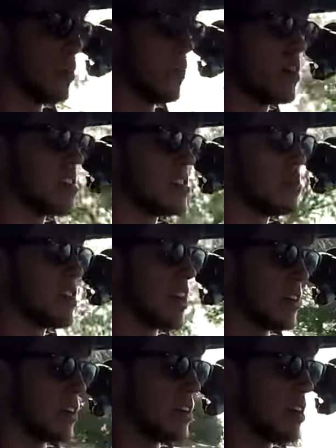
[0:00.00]
I think that seems
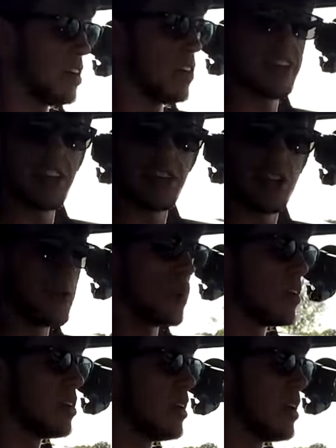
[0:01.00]
like a, like a good
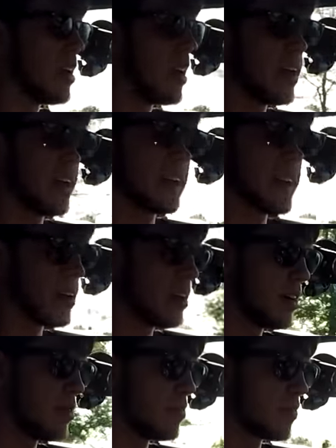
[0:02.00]
one. And
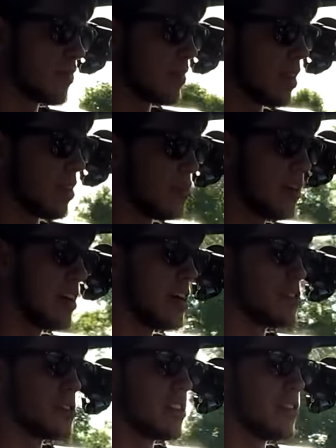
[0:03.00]
uh, I'm very
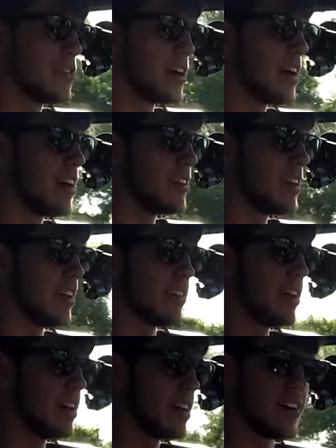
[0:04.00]
interested to figure out
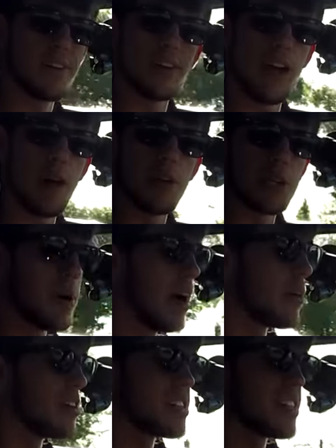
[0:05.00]
uh, how much
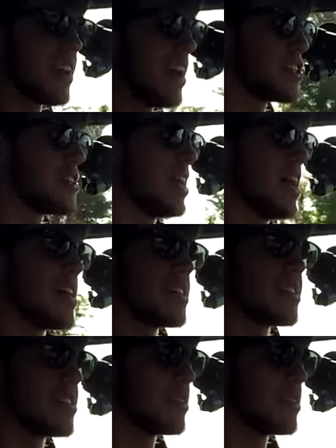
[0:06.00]
power this thing actually has.